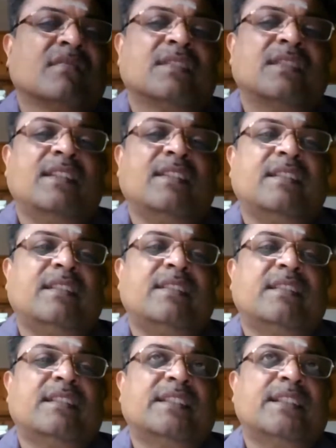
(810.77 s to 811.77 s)
They said
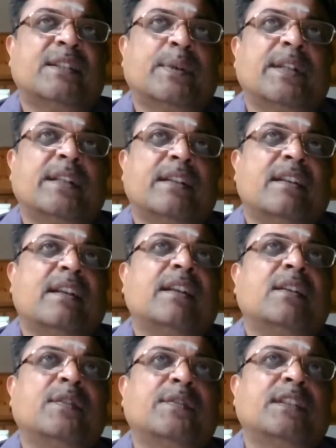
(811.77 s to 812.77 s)
section
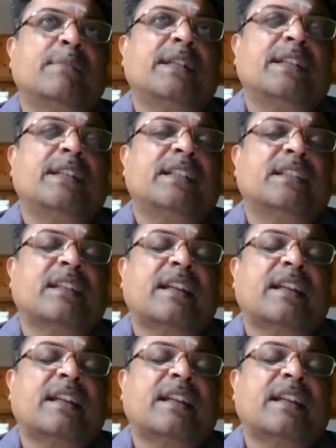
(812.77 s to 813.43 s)
29 of the Limitation